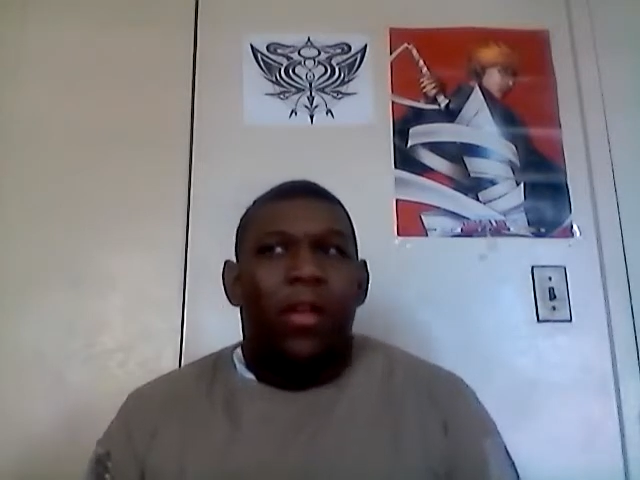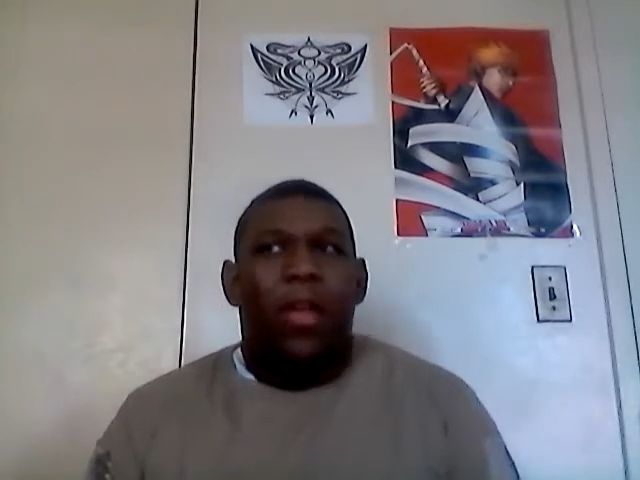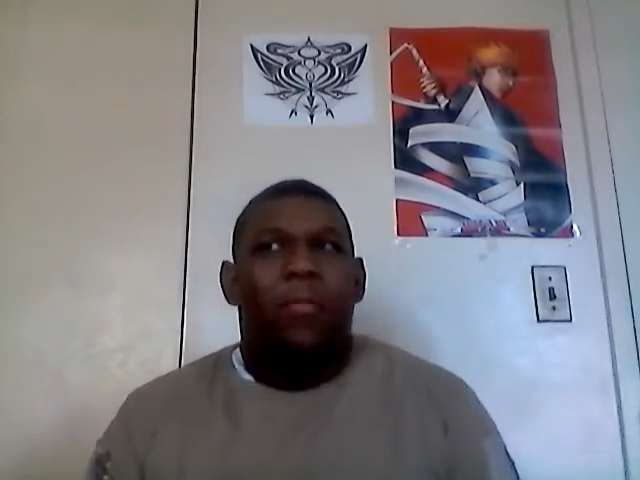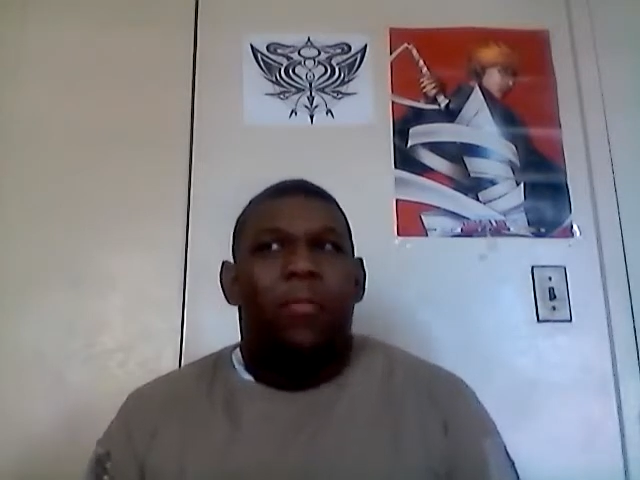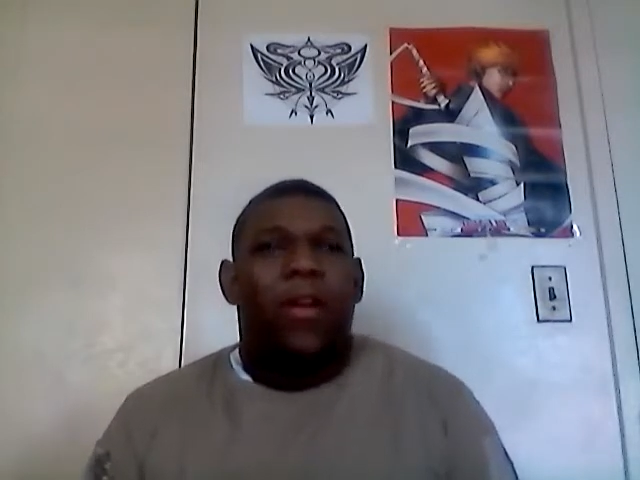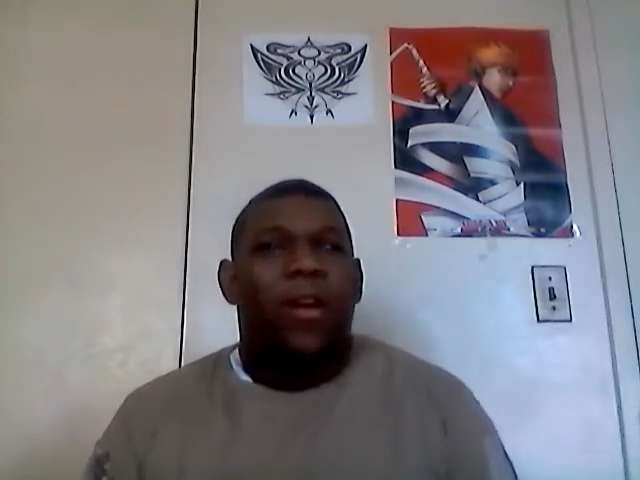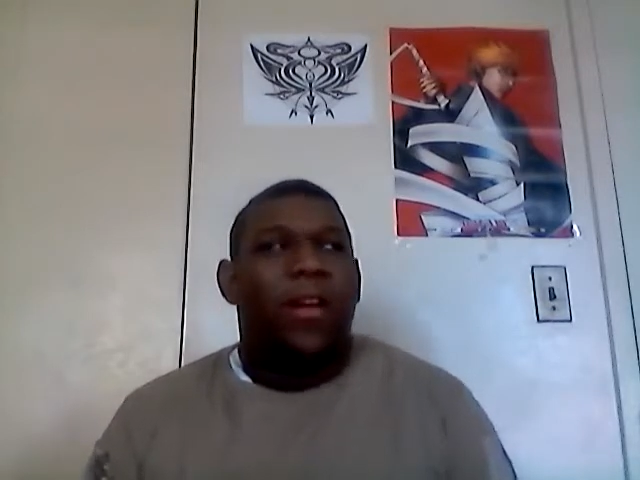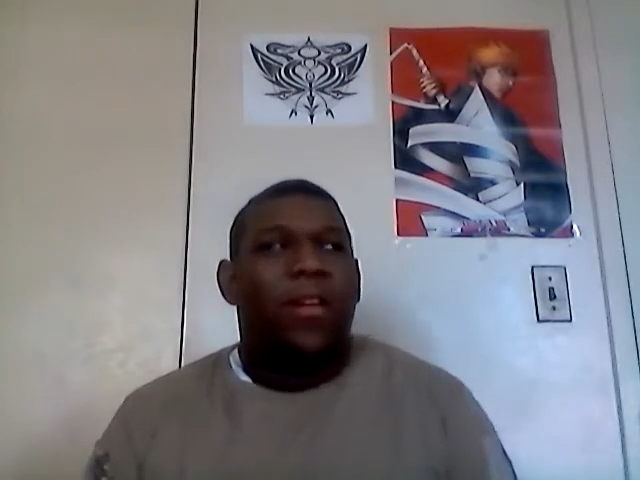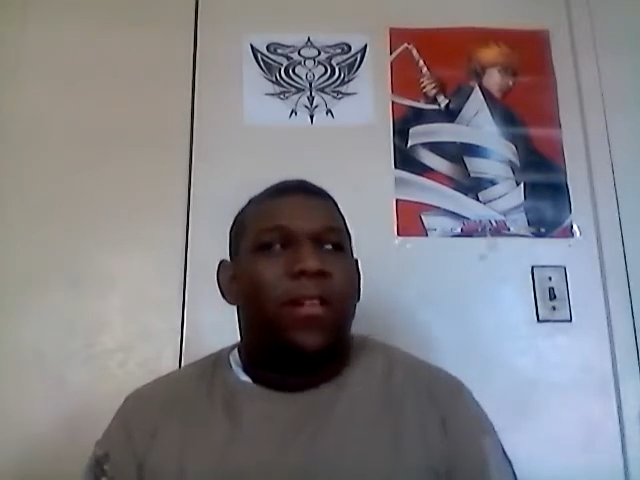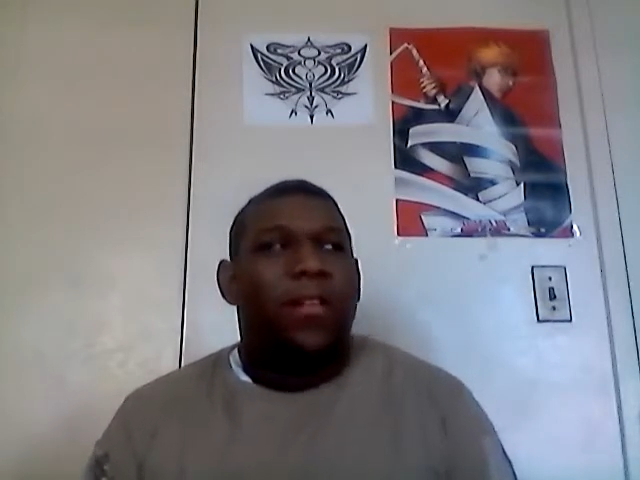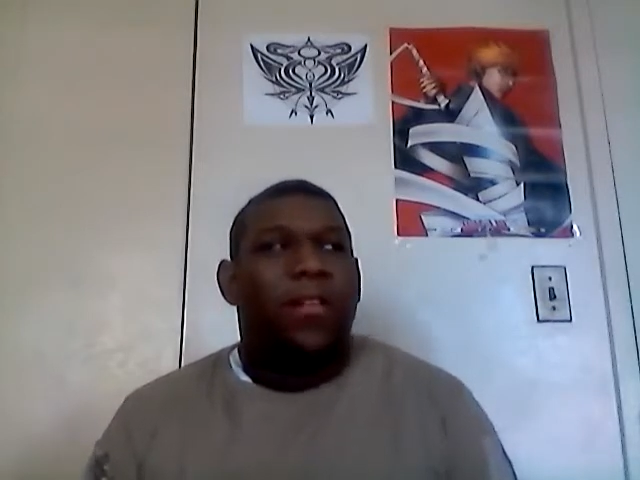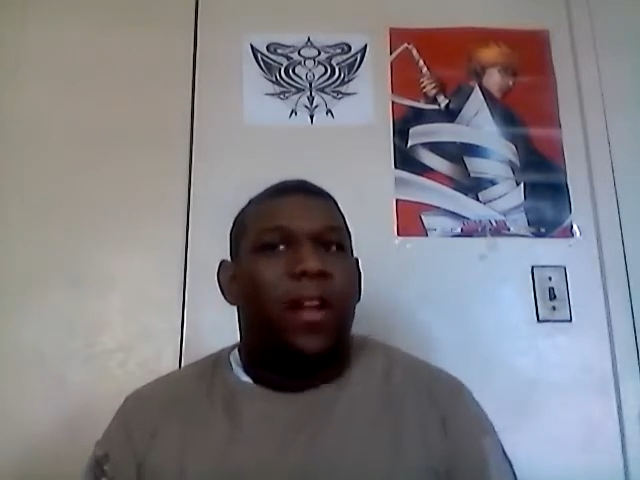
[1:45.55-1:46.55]
Hey,
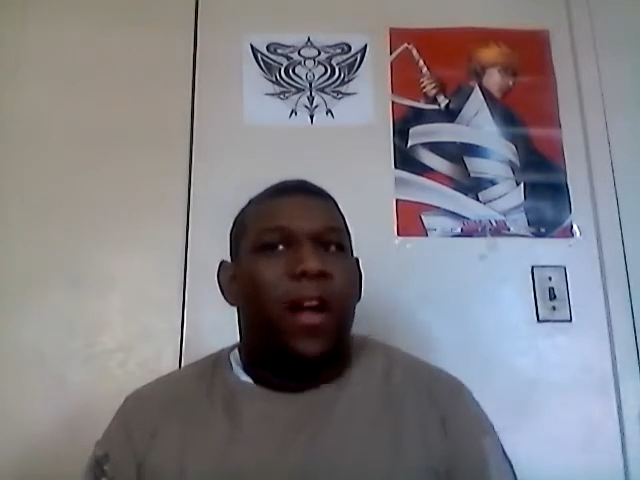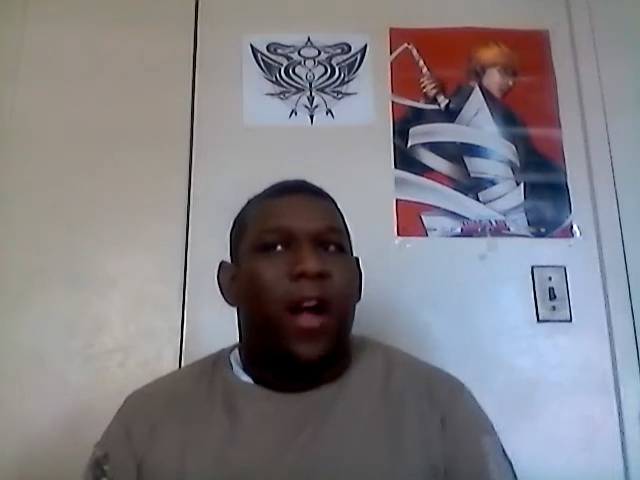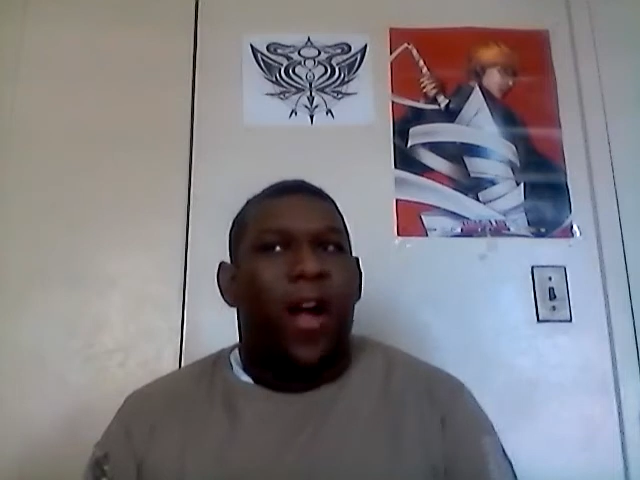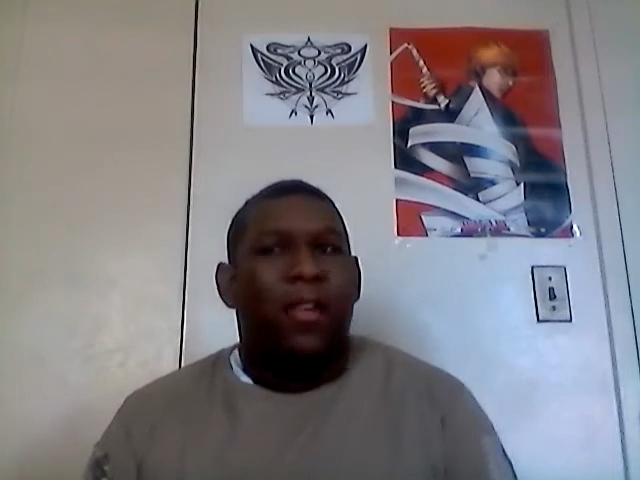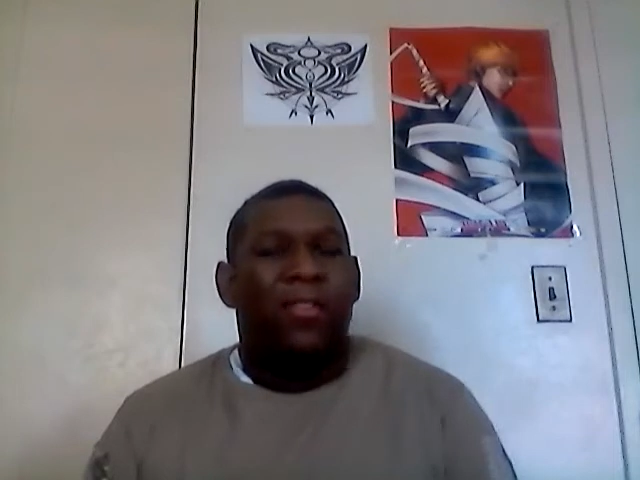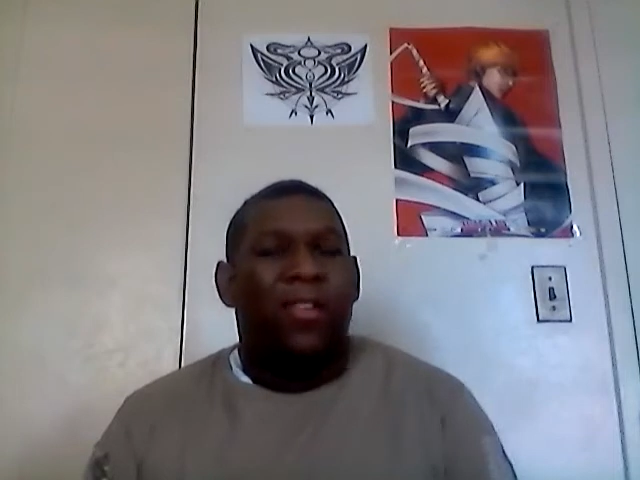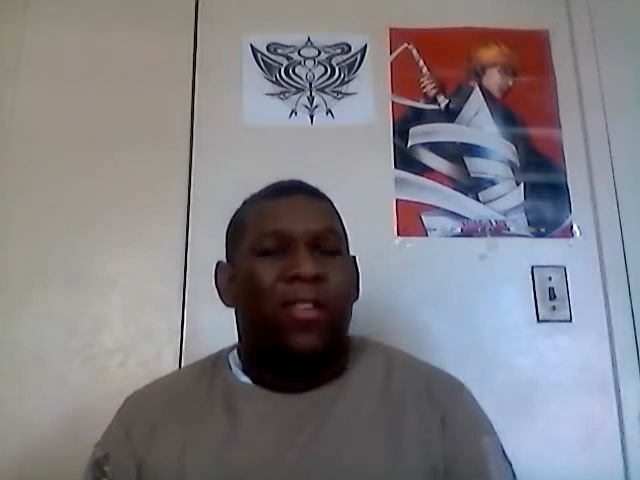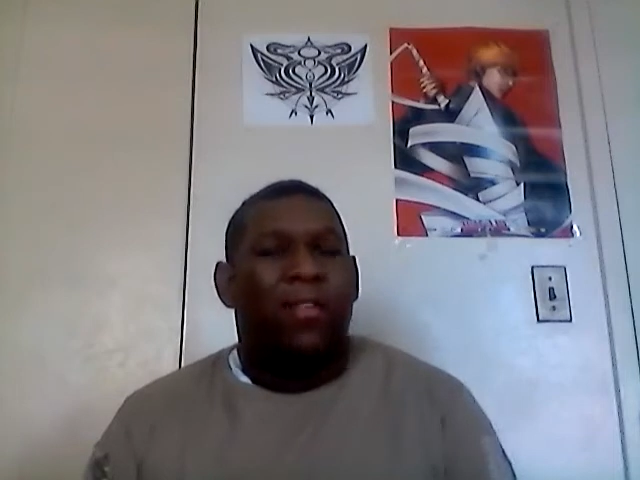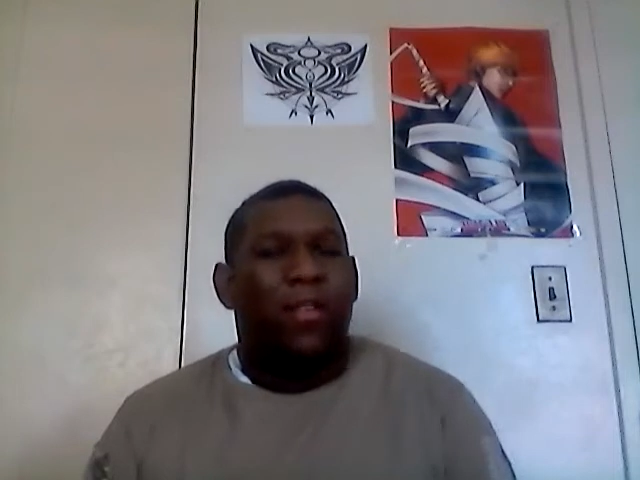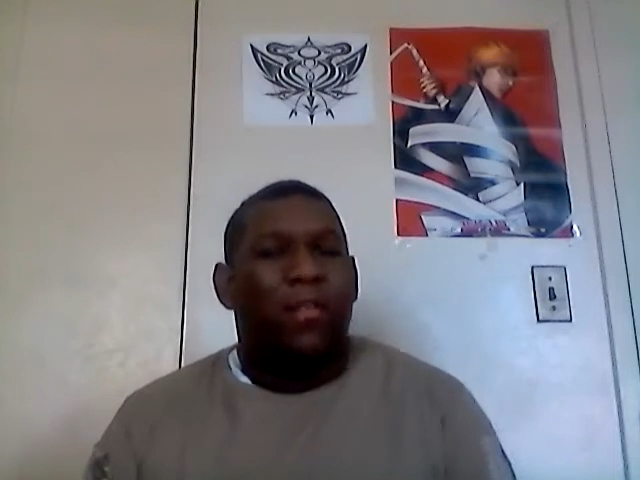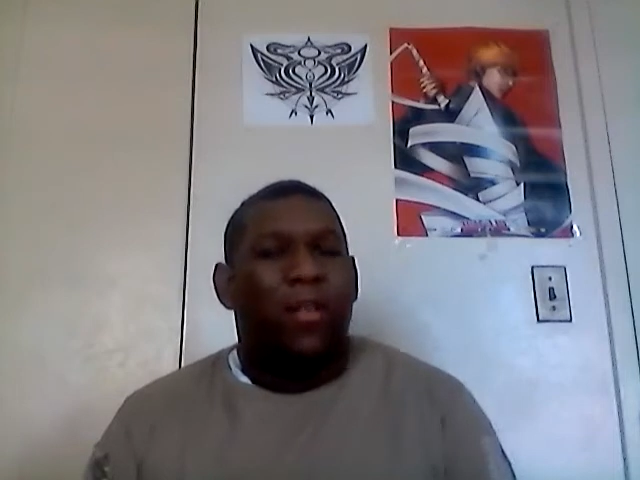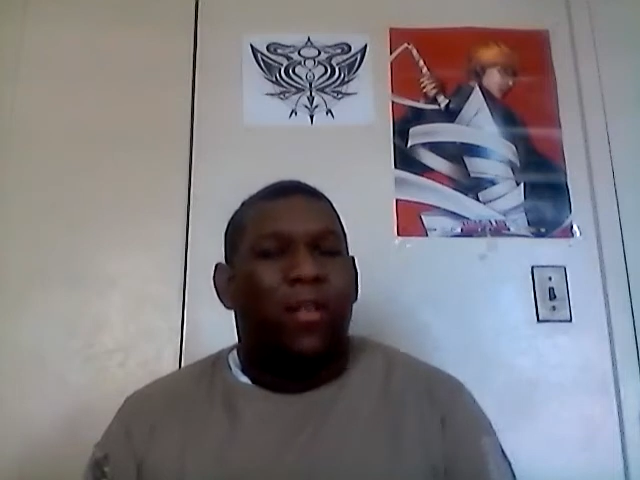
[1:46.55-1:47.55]
because I don't
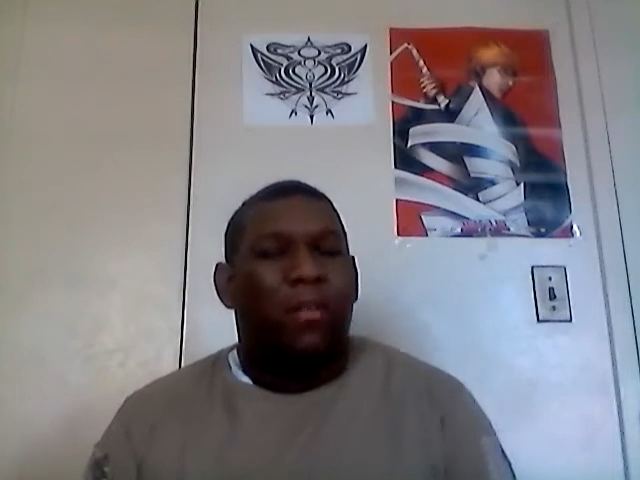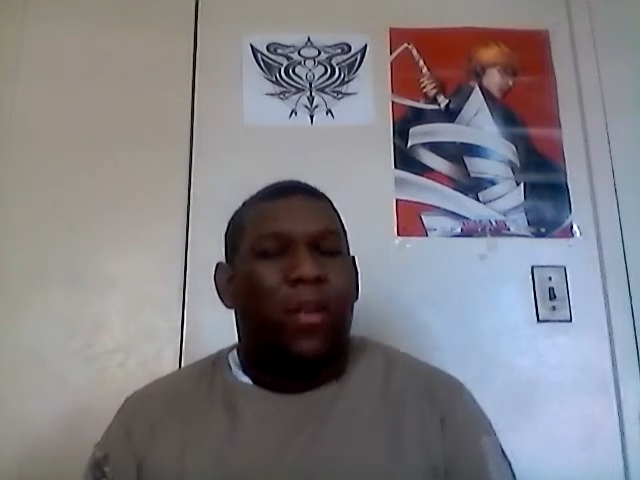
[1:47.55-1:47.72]
know.